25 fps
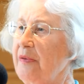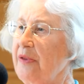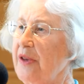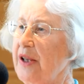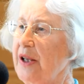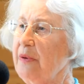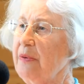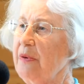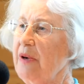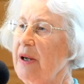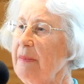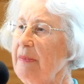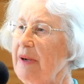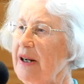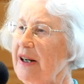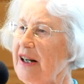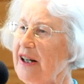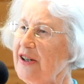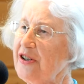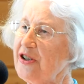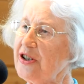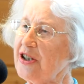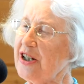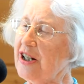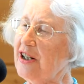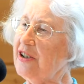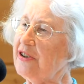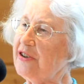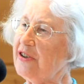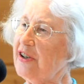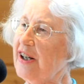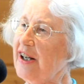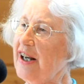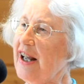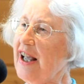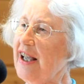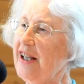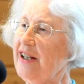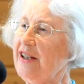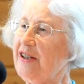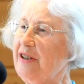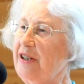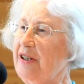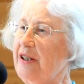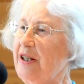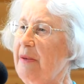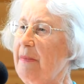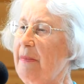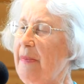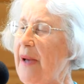The women and children ate
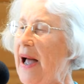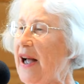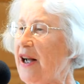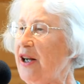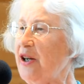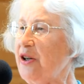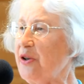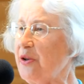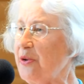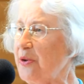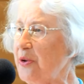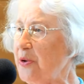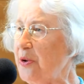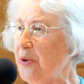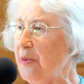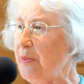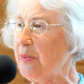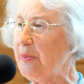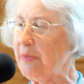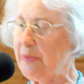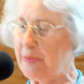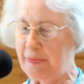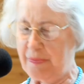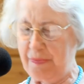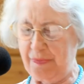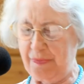in the back room.